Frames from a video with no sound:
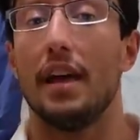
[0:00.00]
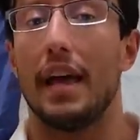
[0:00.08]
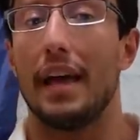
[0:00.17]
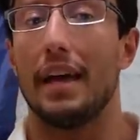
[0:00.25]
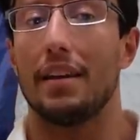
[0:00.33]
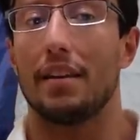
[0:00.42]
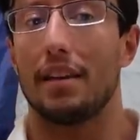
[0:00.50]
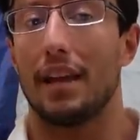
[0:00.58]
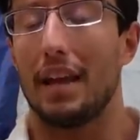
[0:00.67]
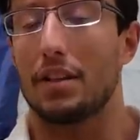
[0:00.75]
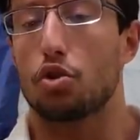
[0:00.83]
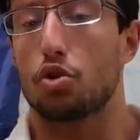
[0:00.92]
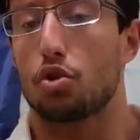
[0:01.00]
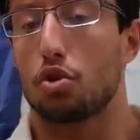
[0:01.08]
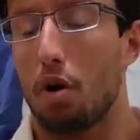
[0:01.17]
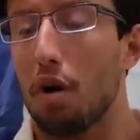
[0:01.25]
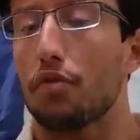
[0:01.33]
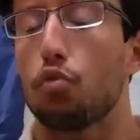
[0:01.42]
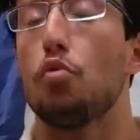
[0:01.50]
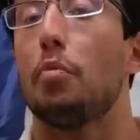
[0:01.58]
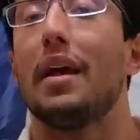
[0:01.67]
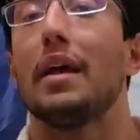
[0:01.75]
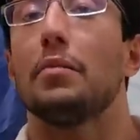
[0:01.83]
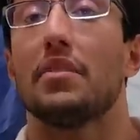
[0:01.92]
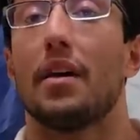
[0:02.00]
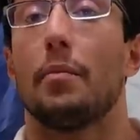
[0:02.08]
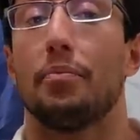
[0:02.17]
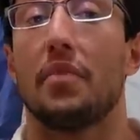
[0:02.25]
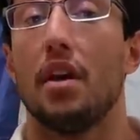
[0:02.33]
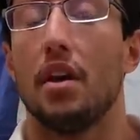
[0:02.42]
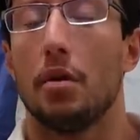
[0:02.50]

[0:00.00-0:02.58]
And it's tough to blame them